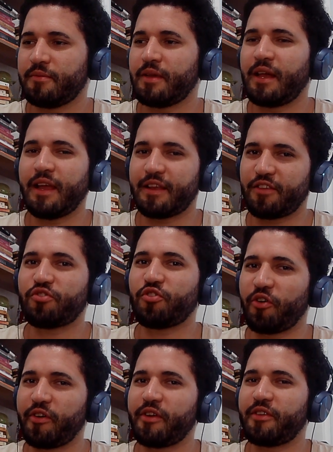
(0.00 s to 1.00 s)
I like the
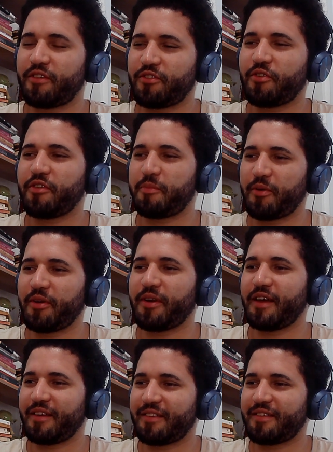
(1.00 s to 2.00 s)
story. The story is pretty
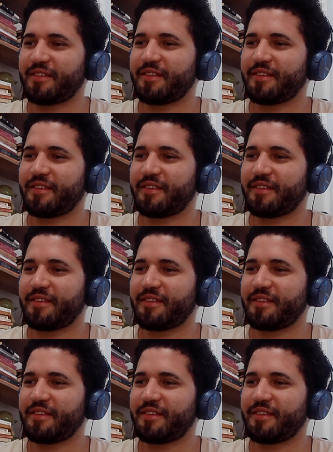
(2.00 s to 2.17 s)
nice.